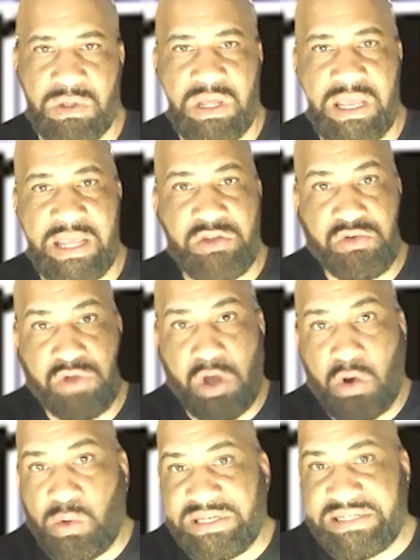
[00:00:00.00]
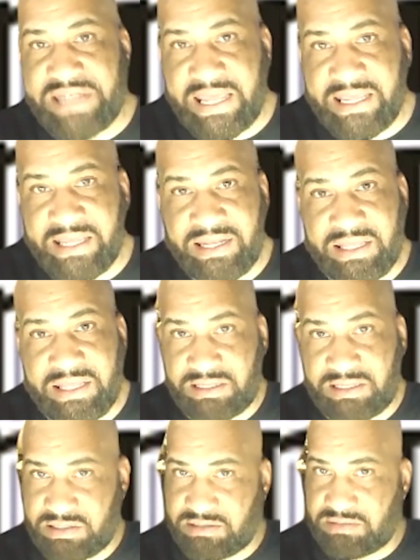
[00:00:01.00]
And you know what day it
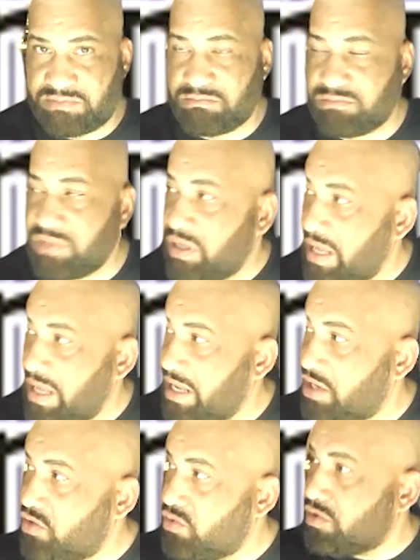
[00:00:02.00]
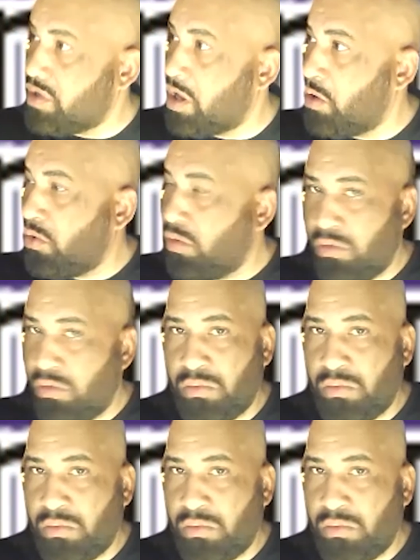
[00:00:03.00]
is. And you know